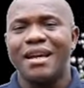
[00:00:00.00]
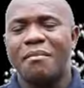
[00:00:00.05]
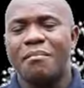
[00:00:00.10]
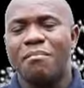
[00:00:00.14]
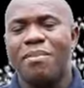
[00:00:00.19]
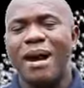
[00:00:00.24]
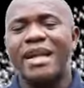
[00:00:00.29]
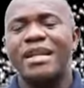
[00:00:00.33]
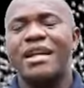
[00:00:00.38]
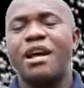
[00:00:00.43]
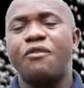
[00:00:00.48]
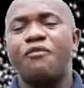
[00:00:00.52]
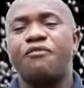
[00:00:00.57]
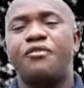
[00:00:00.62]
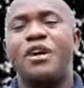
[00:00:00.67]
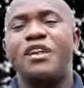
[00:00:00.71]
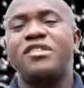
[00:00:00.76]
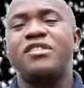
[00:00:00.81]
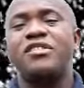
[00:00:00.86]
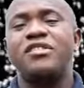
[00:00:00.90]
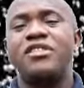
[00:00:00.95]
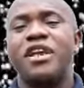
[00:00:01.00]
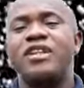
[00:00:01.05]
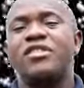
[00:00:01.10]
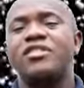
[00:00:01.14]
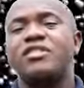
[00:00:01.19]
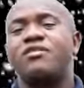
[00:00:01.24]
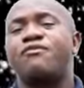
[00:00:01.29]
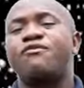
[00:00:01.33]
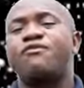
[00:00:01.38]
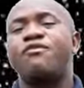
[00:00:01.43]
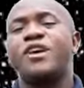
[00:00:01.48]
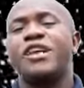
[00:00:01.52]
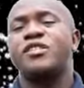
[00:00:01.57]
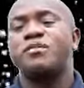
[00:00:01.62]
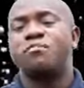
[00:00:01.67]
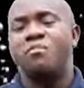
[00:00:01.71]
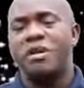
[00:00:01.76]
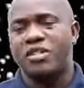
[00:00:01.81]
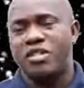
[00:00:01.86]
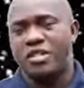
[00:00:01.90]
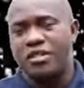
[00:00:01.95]
by their first date, first
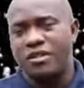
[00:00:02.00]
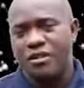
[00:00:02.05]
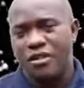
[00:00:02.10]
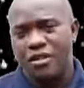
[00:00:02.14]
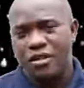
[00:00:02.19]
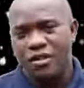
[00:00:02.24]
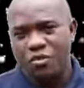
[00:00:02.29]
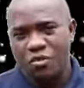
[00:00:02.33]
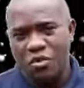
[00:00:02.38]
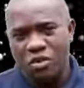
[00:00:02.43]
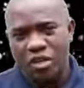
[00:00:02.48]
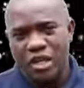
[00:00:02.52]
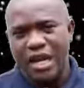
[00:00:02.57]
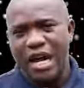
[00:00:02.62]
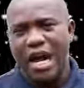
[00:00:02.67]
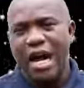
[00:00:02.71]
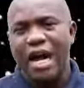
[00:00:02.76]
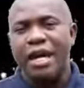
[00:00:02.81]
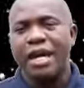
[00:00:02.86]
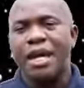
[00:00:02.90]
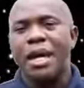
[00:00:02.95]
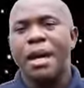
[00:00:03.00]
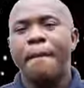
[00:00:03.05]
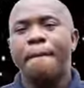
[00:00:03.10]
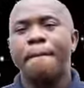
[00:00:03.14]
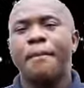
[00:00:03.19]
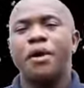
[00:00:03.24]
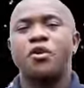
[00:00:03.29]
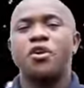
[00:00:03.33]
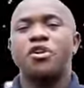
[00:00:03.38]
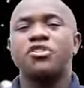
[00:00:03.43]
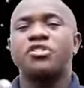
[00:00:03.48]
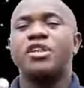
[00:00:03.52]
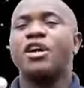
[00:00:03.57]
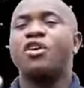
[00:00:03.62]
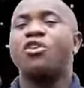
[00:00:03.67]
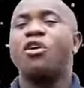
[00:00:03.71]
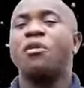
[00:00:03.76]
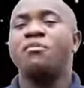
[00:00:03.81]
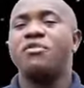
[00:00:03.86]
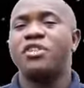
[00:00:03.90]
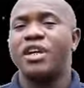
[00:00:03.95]
meeting with a guy. Because they
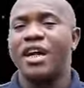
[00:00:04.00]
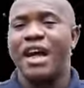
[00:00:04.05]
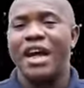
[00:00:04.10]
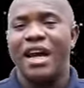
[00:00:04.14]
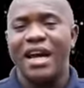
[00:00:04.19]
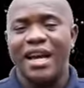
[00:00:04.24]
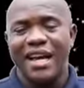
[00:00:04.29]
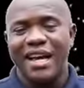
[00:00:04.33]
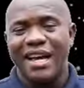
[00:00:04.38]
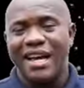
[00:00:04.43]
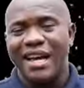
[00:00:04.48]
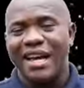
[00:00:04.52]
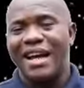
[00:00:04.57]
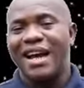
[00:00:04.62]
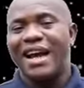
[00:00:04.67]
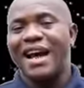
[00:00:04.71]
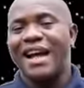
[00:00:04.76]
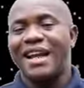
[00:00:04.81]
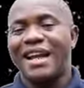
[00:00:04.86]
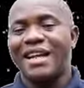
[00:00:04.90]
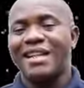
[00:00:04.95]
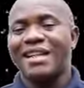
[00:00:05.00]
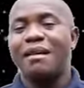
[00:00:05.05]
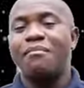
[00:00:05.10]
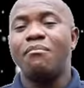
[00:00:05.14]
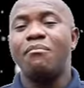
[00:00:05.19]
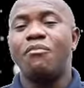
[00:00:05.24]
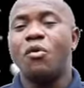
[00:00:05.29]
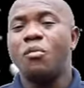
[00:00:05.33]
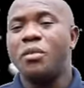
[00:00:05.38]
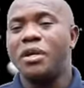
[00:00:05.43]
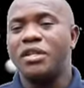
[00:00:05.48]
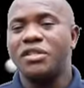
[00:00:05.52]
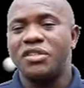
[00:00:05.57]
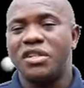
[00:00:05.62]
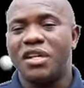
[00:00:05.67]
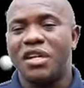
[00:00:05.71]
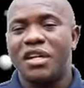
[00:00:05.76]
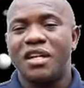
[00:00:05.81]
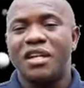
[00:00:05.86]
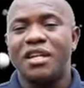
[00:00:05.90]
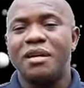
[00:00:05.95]
come there and at that moment,
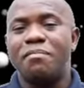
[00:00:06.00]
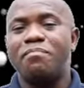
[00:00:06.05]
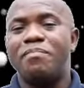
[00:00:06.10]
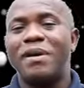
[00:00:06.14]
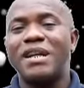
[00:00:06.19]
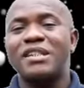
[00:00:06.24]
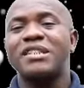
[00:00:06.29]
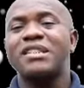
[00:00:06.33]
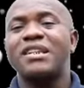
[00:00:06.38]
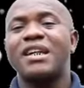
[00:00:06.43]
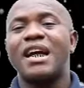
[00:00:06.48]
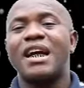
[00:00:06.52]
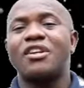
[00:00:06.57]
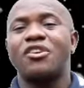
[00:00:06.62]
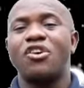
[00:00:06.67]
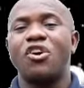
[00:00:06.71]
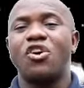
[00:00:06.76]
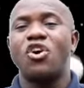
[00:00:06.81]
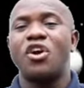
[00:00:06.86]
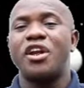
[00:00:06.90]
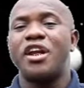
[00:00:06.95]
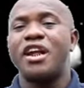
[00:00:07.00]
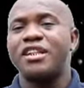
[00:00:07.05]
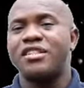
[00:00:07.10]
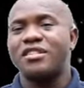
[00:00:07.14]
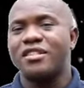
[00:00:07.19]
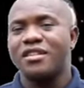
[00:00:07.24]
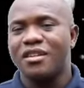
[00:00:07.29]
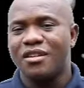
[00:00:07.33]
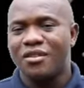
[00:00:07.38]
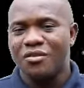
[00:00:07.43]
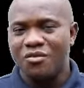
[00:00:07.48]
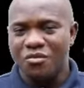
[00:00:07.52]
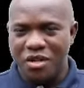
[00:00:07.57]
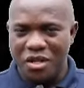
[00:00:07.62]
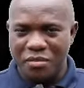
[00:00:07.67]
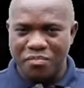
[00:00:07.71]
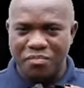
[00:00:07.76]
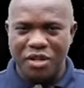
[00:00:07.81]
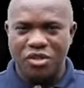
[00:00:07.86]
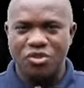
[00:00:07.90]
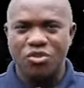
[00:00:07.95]
the person cannot connect with the
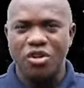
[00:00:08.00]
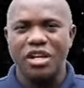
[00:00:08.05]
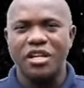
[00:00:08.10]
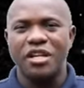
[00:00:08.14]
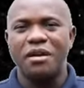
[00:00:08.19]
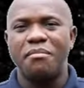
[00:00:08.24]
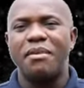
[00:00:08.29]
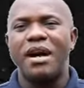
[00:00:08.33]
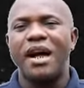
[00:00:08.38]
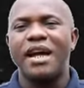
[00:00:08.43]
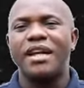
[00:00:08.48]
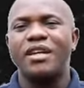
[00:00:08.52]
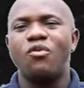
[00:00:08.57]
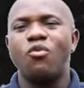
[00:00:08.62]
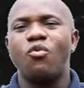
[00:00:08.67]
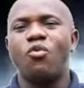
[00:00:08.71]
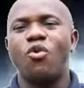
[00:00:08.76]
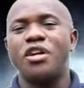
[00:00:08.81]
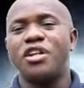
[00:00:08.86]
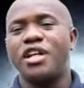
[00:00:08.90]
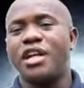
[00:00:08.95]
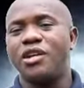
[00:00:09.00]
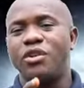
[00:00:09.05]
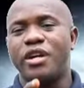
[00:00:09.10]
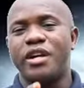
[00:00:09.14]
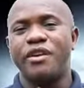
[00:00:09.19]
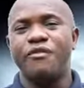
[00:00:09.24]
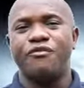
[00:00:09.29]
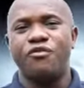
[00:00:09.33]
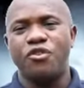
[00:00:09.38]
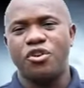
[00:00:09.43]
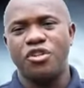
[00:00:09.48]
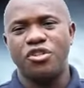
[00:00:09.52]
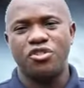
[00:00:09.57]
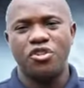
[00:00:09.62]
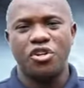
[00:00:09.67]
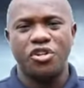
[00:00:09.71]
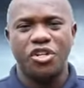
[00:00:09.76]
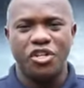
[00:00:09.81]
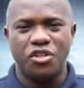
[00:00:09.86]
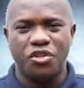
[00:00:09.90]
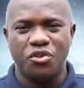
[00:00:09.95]
picture in their mind. What they're looking for is
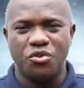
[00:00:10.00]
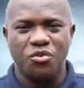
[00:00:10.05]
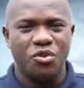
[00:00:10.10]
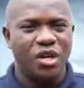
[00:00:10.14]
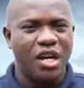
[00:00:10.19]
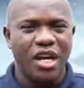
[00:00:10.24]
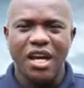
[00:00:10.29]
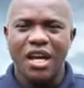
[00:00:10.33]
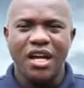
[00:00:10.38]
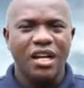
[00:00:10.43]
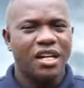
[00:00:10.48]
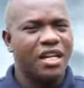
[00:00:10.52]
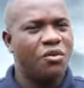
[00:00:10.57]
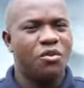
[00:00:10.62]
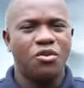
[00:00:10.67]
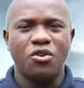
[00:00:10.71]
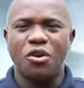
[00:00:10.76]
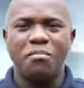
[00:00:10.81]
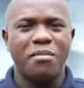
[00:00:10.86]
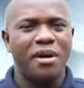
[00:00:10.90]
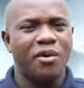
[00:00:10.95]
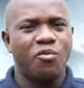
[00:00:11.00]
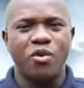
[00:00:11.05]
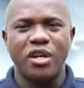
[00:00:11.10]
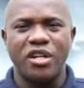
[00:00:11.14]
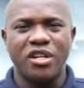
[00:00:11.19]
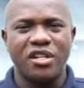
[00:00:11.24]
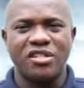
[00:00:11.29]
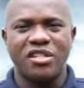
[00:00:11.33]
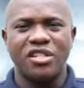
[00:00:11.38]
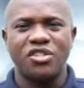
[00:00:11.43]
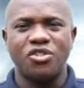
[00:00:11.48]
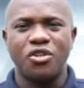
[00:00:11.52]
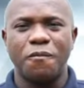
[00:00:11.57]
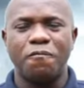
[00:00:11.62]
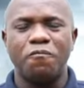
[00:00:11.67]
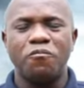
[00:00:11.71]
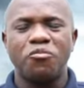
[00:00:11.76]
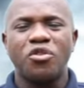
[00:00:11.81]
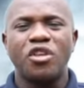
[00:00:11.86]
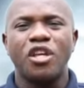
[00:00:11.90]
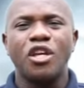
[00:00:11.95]
not in you. They will not make quick decision.
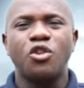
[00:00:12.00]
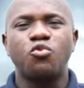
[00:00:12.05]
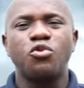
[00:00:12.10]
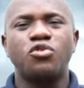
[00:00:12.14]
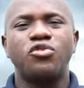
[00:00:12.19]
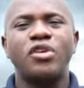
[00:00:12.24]
It will